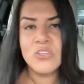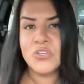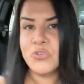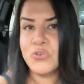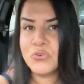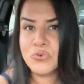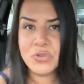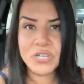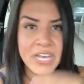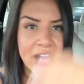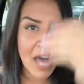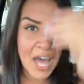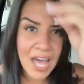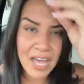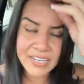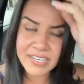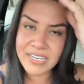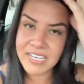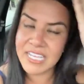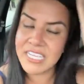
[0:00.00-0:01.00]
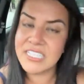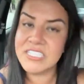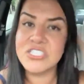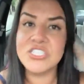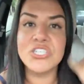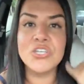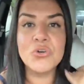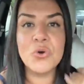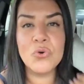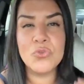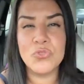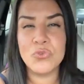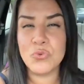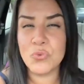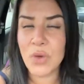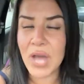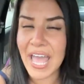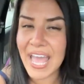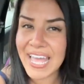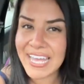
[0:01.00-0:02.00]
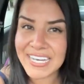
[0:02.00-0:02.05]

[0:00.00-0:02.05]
You do not need to go through